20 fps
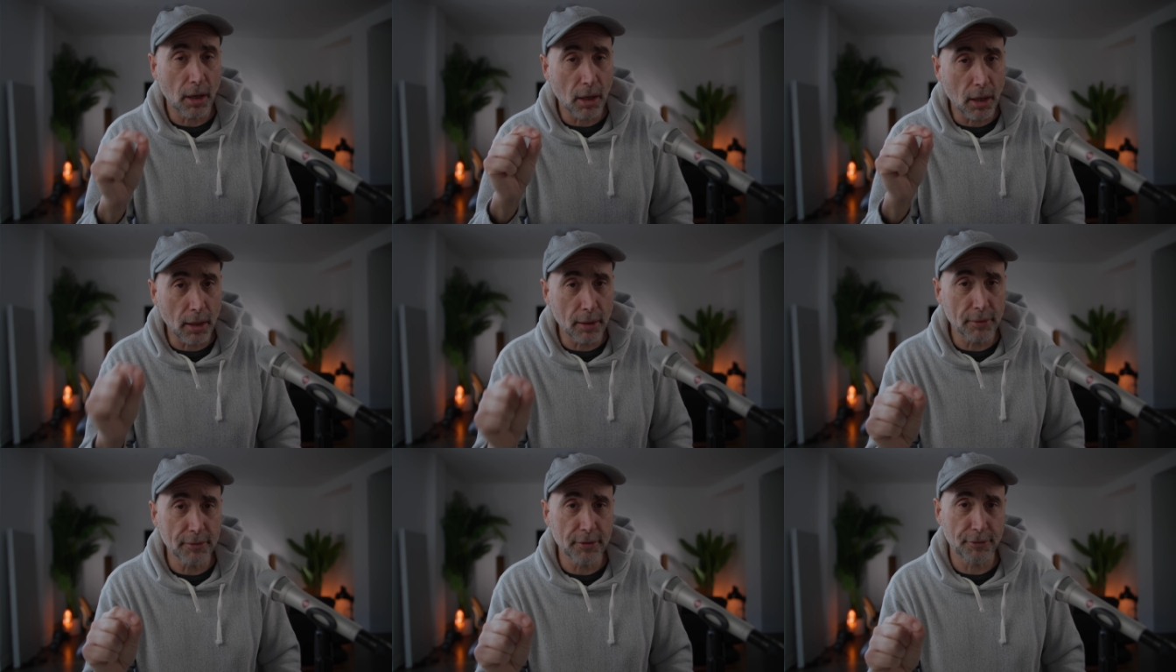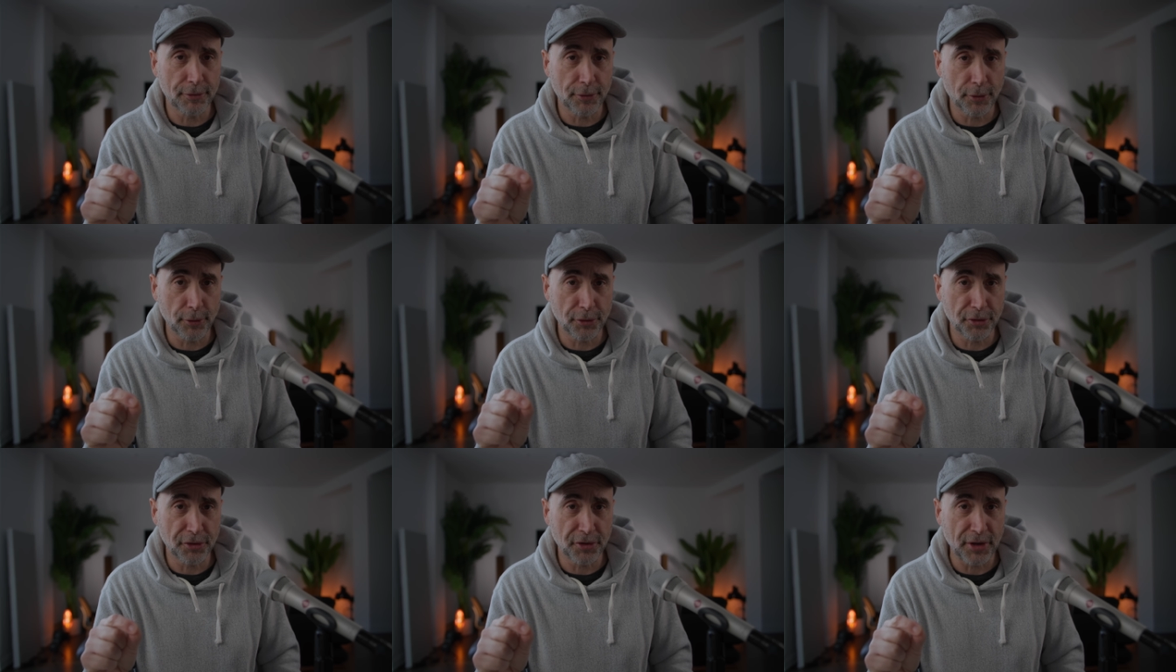of the
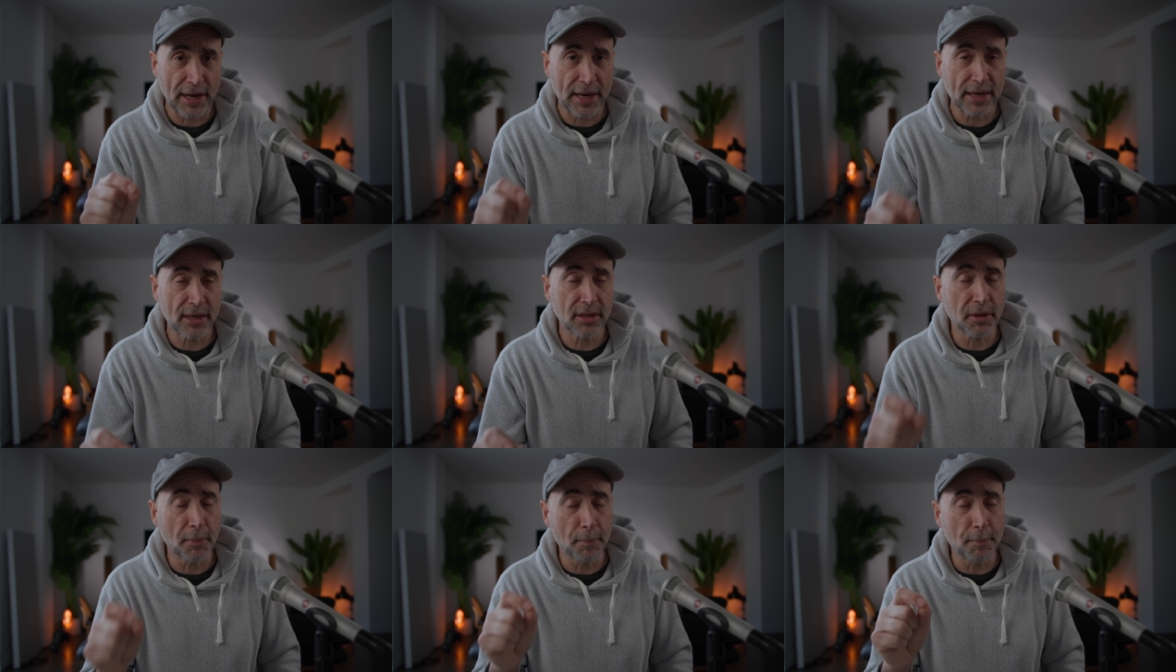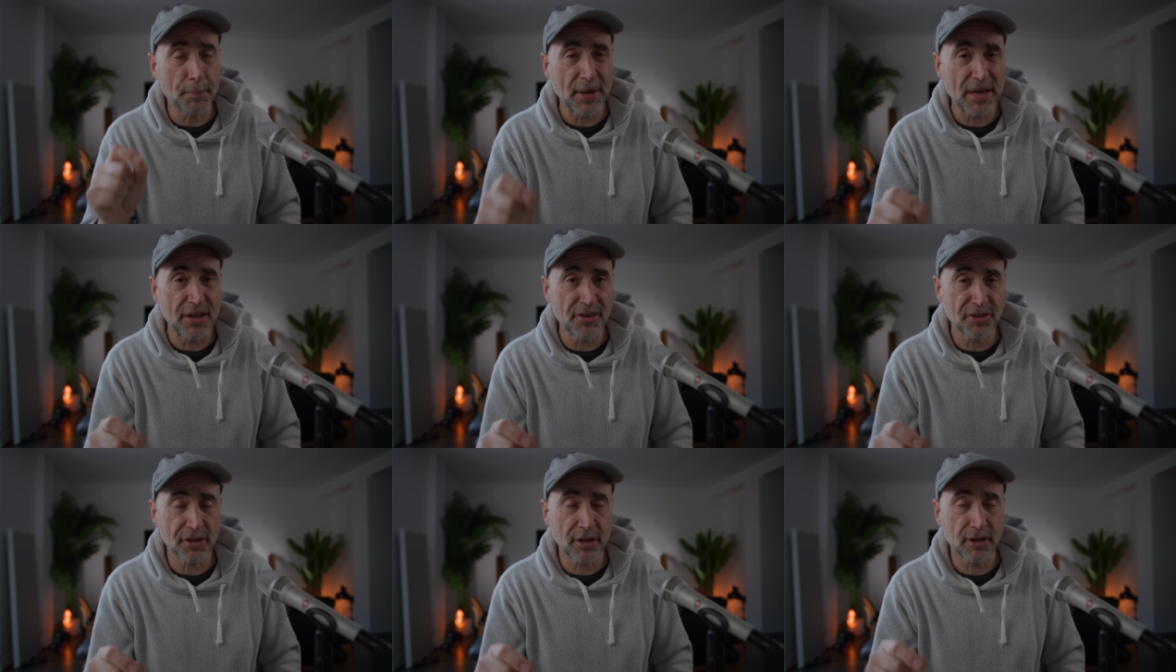full stack, the
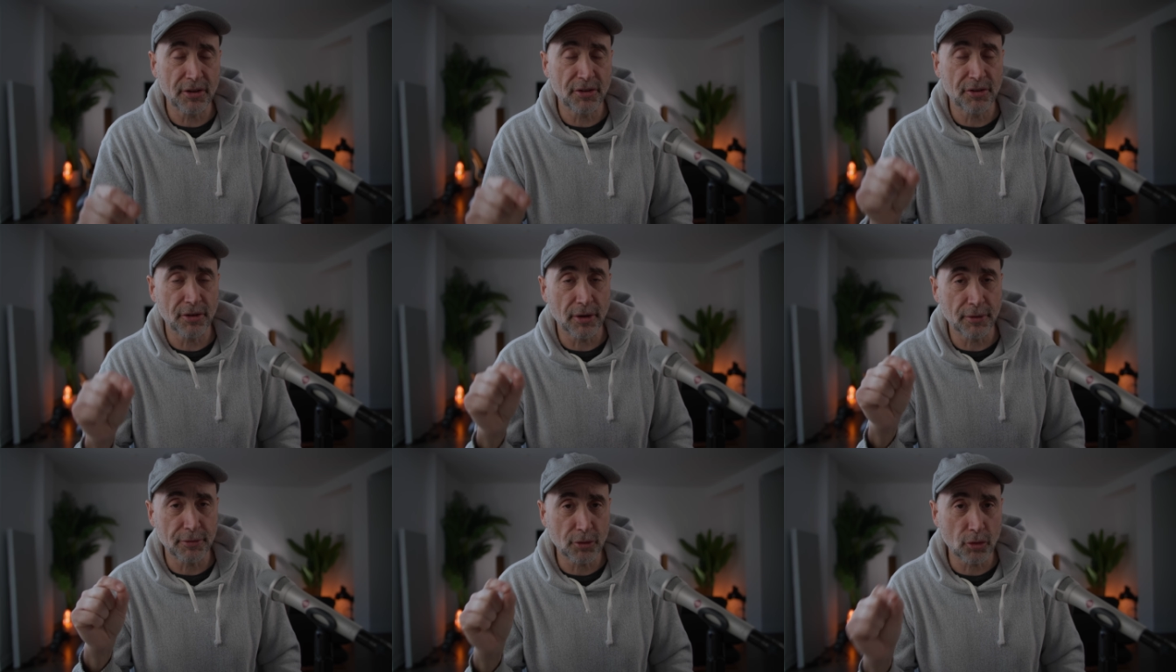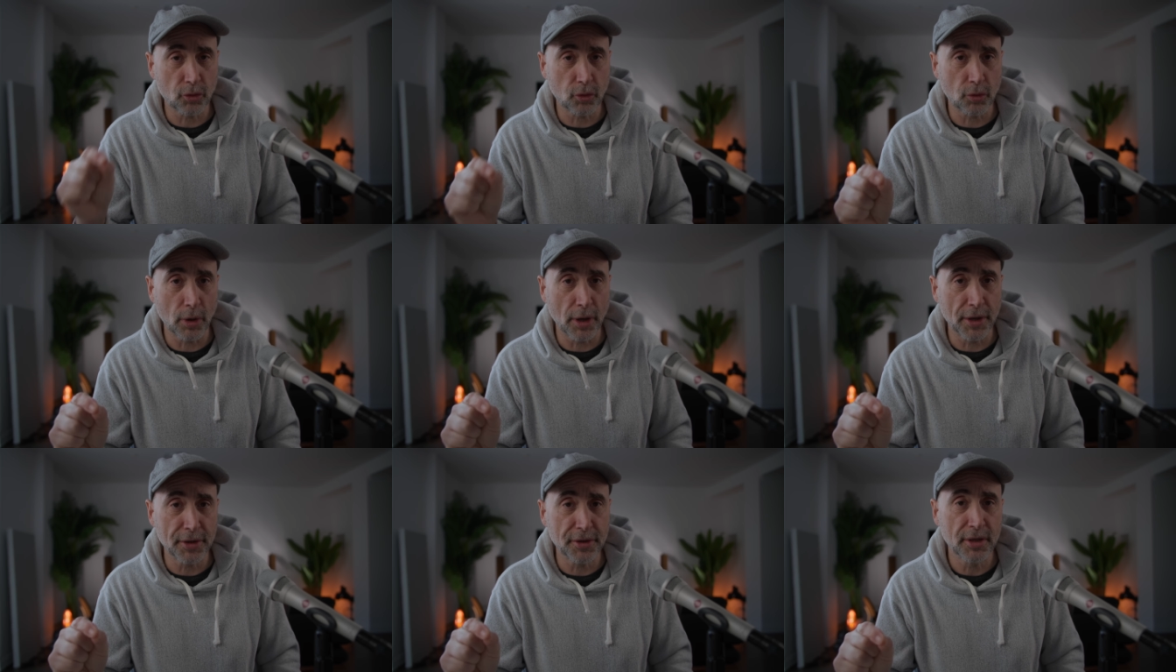basics of
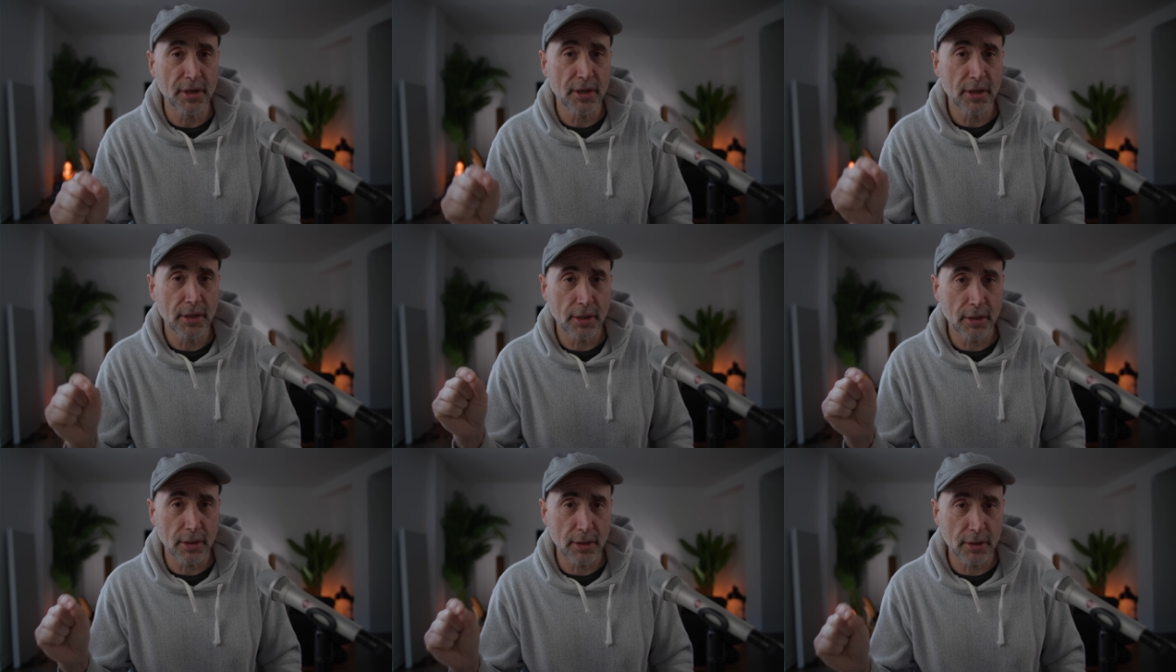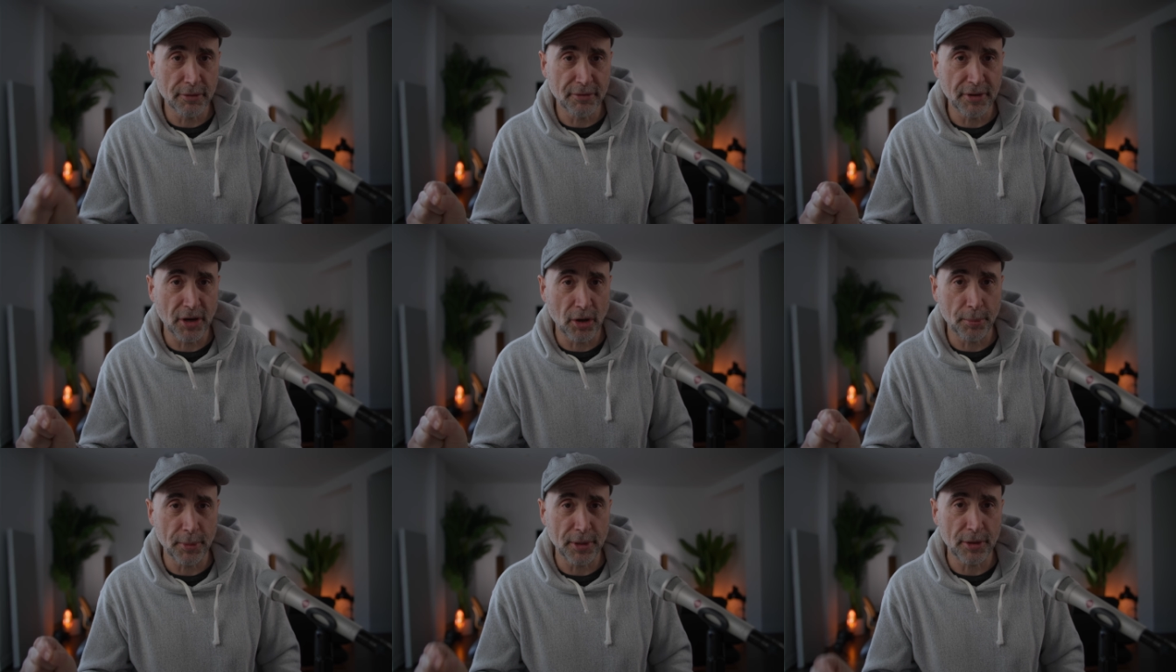CRUD
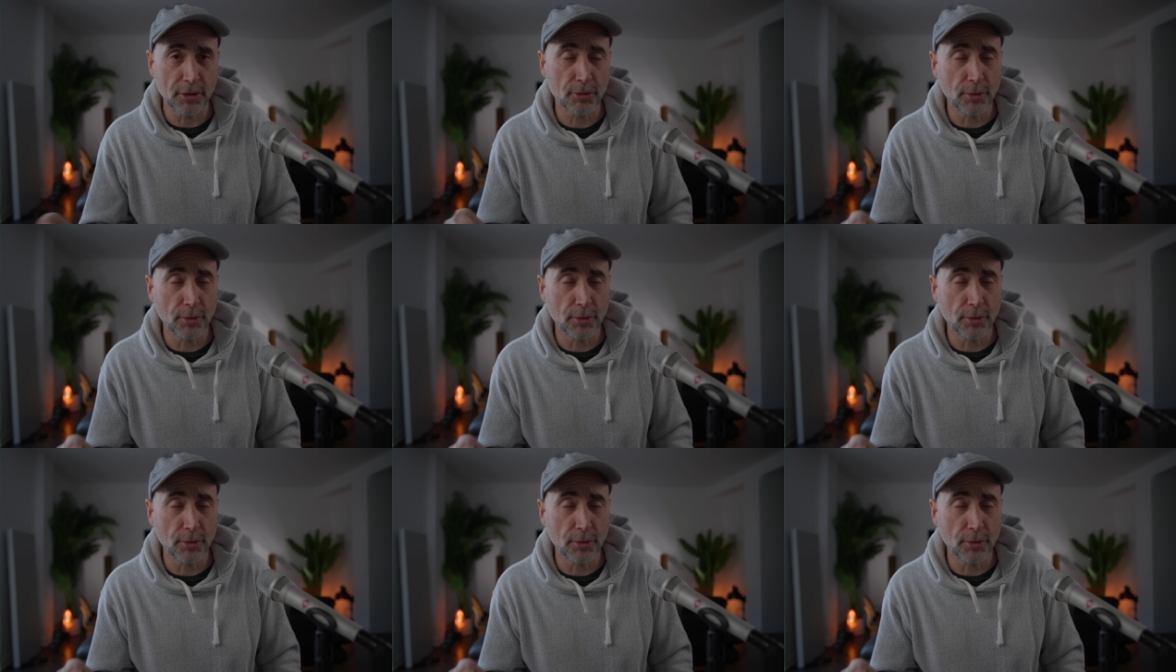development.